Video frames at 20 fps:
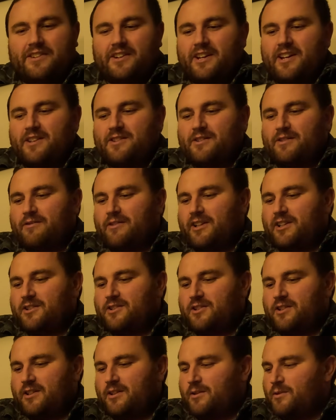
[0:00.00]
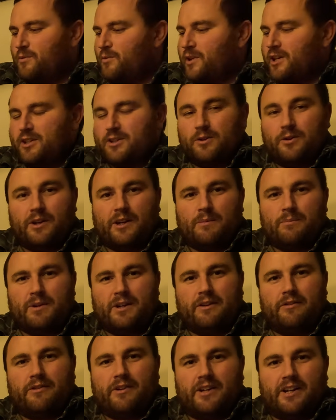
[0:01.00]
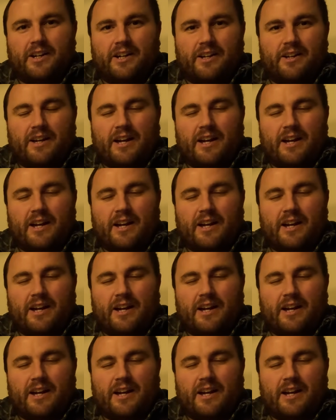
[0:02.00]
today's adventure we're doing a bit of a